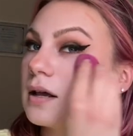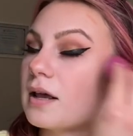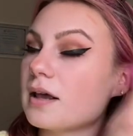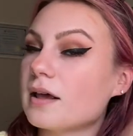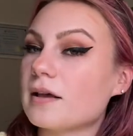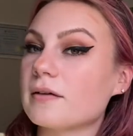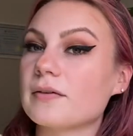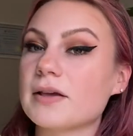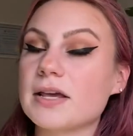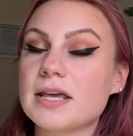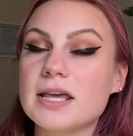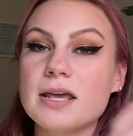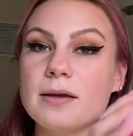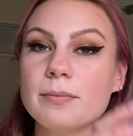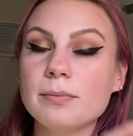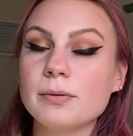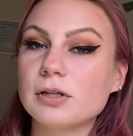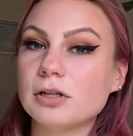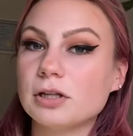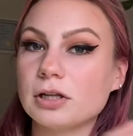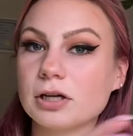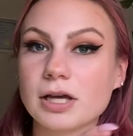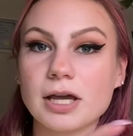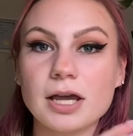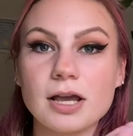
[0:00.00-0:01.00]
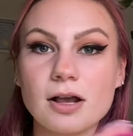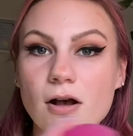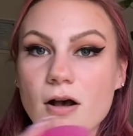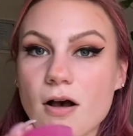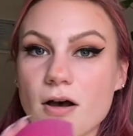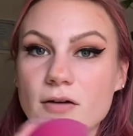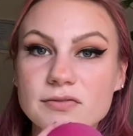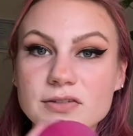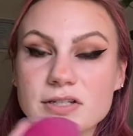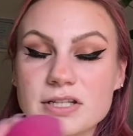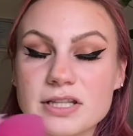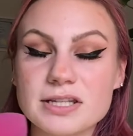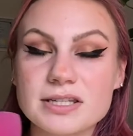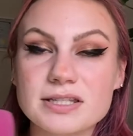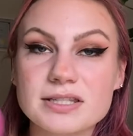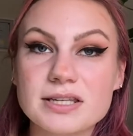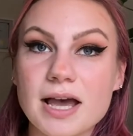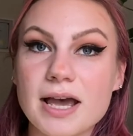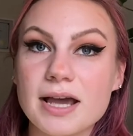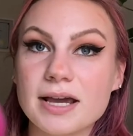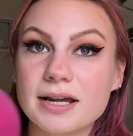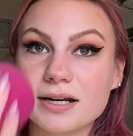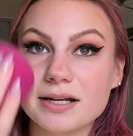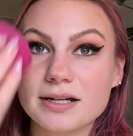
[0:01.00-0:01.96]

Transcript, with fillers: If I keep looking off to the side,